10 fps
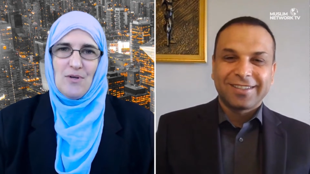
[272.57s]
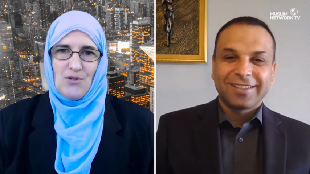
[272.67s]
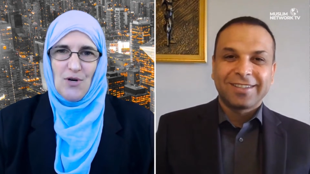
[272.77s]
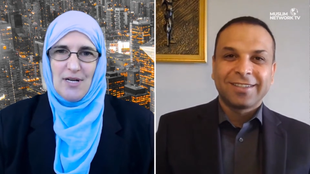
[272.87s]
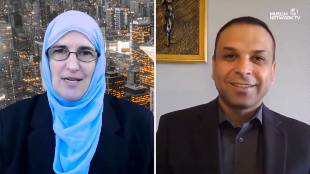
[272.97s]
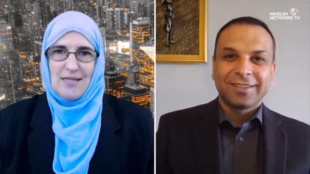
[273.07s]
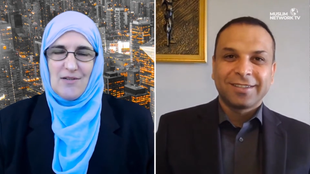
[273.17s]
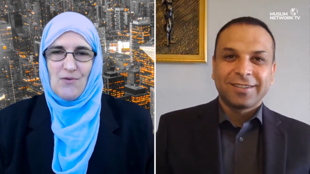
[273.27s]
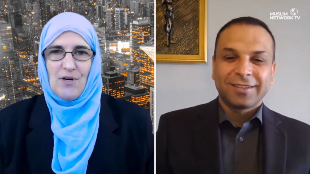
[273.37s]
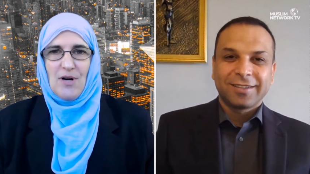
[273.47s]
Speaker 1: join us as
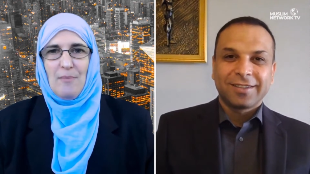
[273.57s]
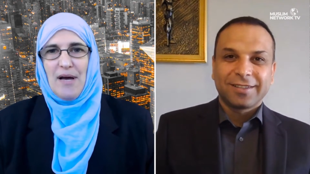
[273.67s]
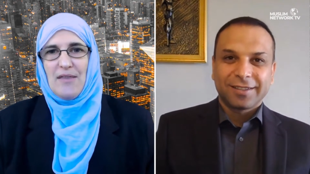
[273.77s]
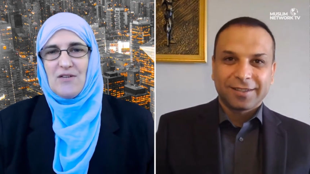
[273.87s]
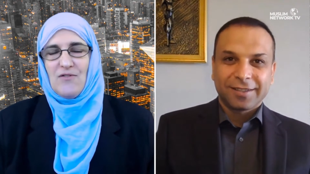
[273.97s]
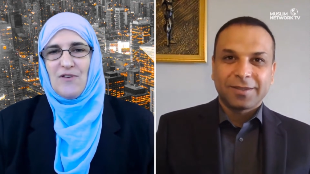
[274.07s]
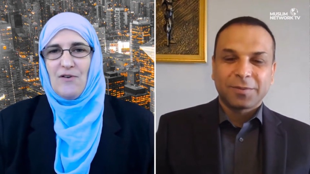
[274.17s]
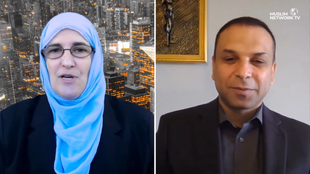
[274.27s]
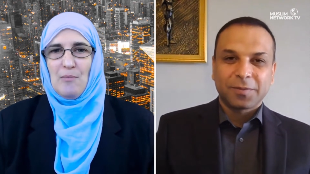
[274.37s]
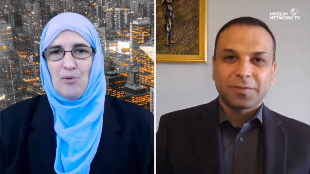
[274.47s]
well about this
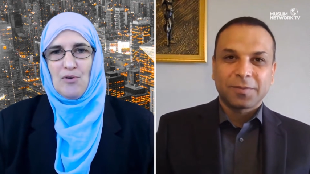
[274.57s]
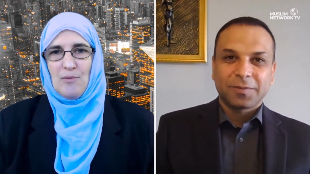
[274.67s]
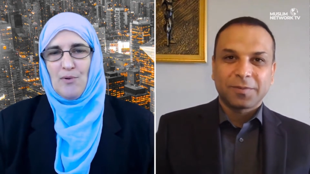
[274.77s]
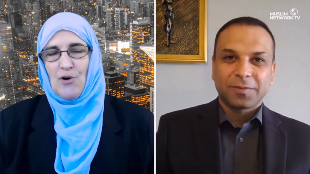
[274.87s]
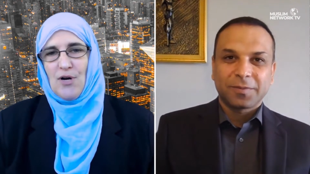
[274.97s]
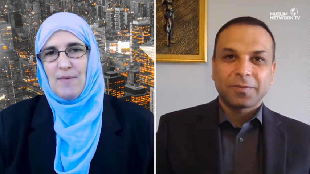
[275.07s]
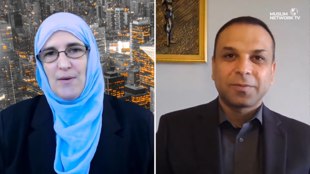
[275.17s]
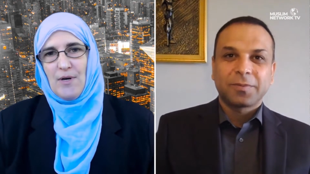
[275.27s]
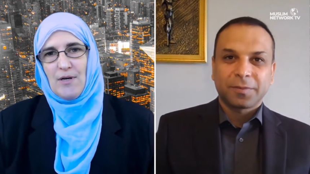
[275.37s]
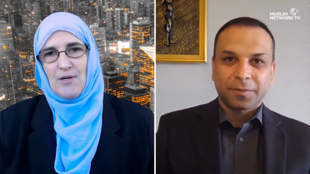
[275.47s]
very important program that we're
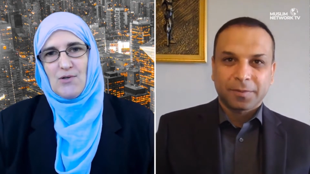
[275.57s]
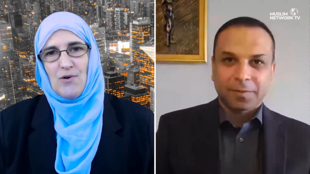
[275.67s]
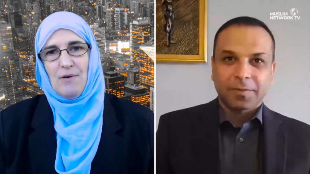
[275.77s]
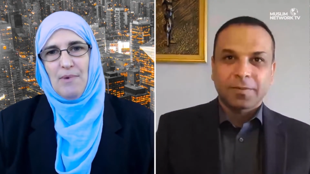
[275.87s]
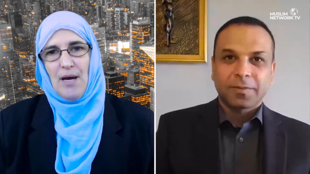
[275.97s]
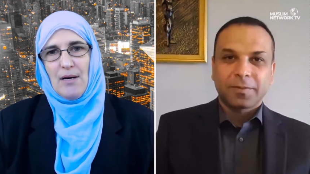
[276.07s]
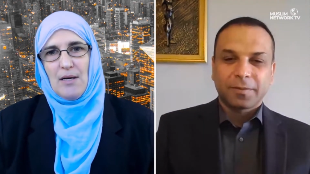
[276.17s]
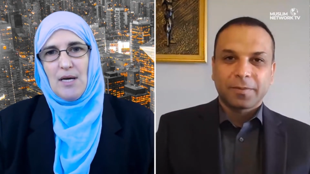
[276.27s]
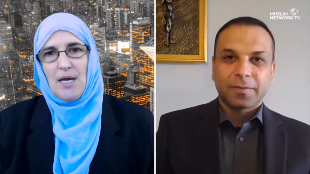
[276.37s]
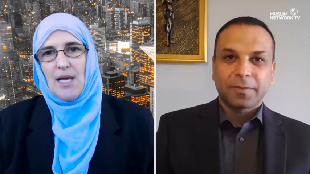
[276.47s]
going to talk about.
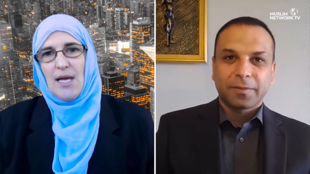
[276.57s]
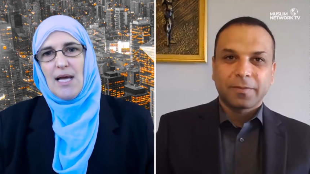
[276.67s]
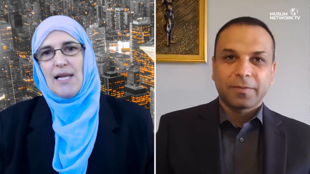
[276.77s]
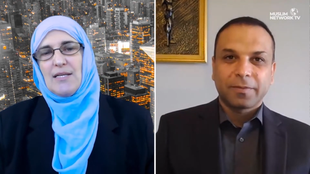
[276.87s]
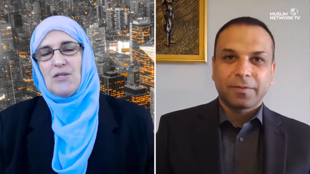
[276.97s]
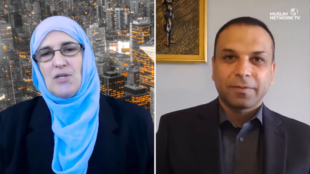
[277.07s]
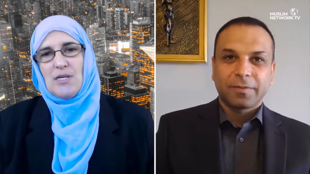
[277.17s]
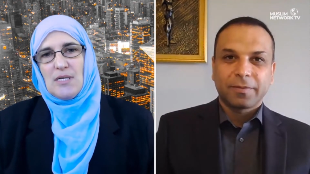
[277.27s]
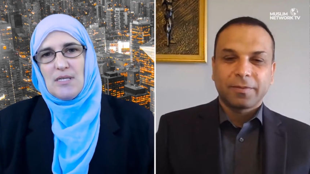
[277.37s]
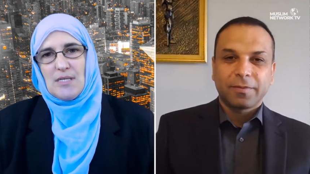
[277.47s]
Let's
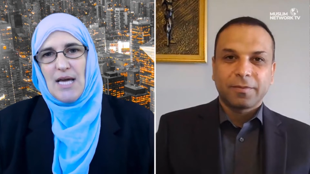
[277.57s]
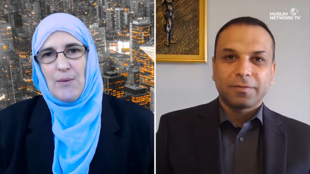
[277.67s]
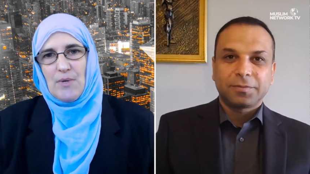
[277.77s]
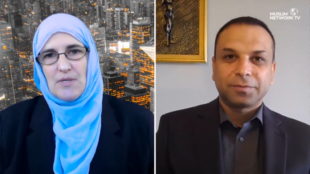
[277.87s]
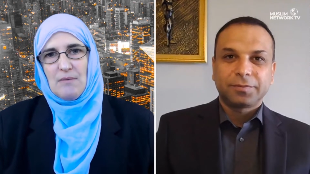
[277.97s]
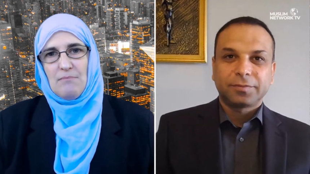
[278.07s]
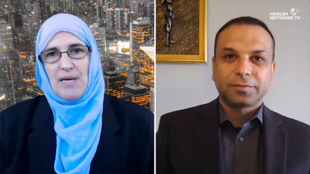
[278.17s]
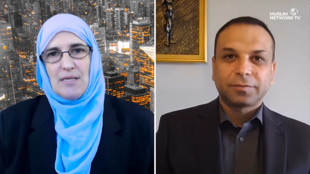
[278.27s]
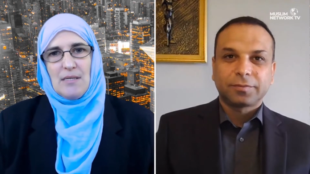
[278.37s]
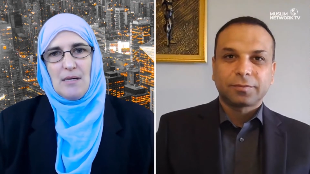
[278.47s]
just start with some
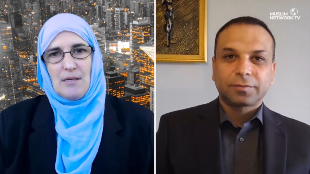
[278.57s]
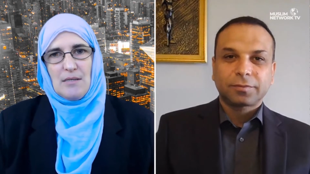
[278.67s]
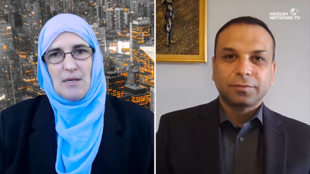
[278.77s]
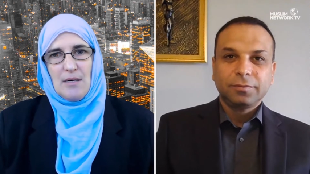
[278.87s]
basics